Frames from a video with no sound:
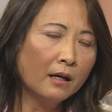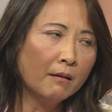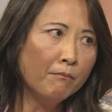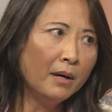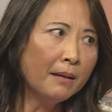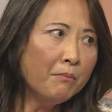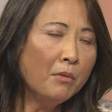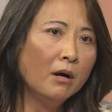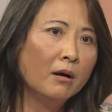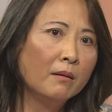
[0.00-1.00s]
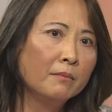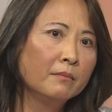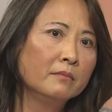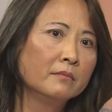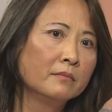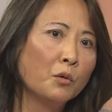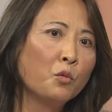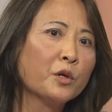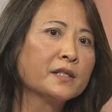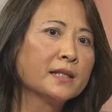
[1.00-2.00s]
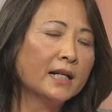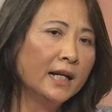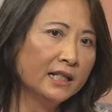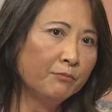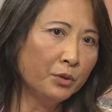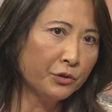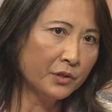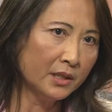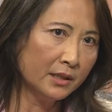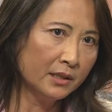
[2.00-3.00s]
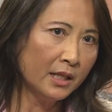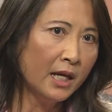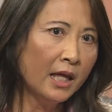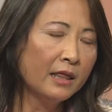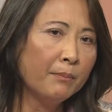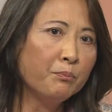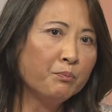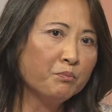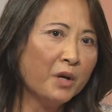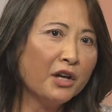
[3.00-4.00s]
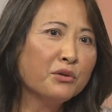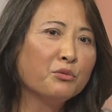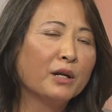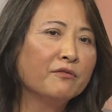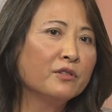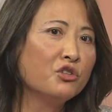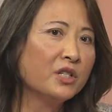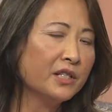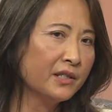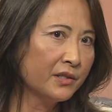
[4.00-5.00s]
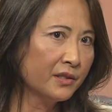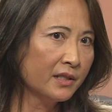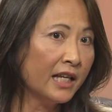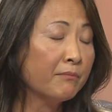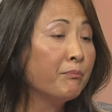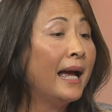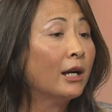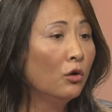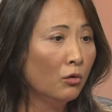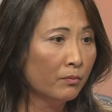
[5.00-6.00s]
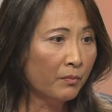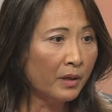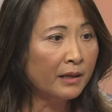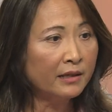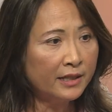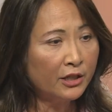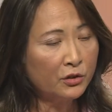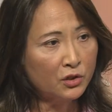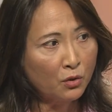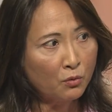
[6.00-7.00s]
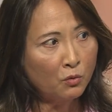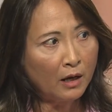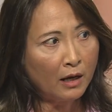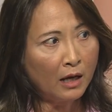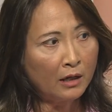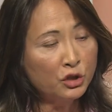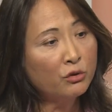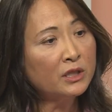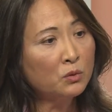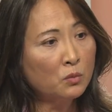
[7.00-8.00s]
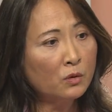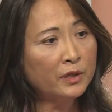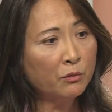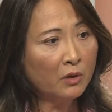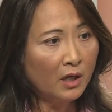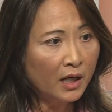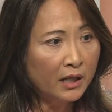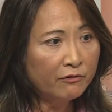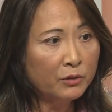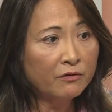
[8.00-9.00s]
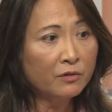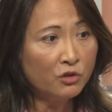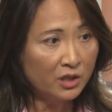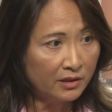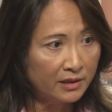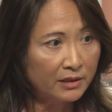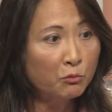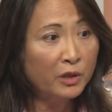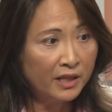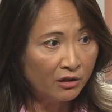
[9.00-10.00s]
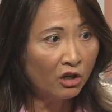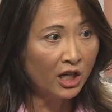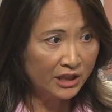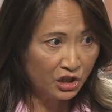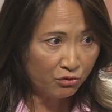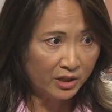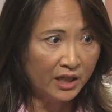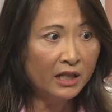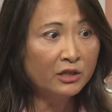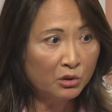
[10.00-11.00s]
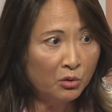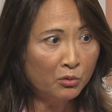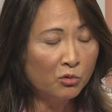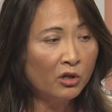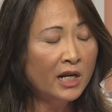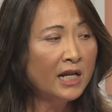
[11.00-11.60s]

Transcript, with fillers: my mom was the kind of person that other refugees back home, it, you mm -hmm. know, mm-hmm. so uh, during the war, there were a lot of refugees within during our country, war. the mm -hmm. whole mm-hmm. war.